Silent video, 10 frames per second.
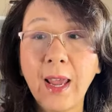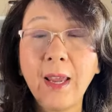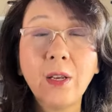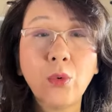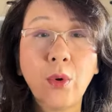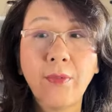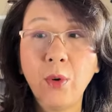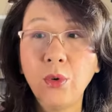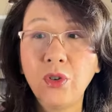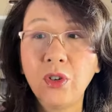eight
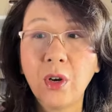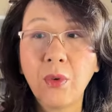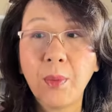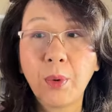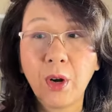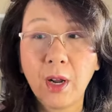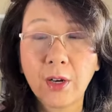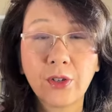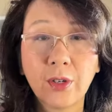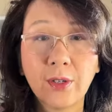revolutionary
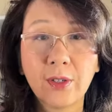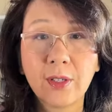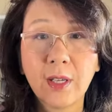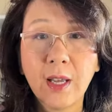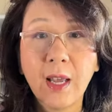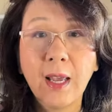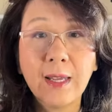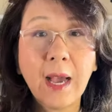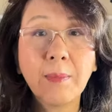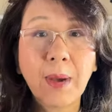productions,
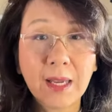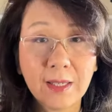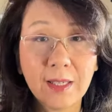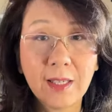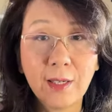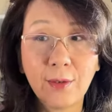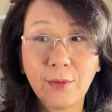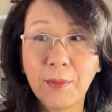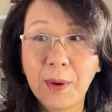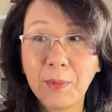Yang Ban Xi,
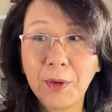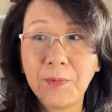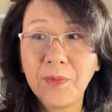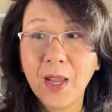remember?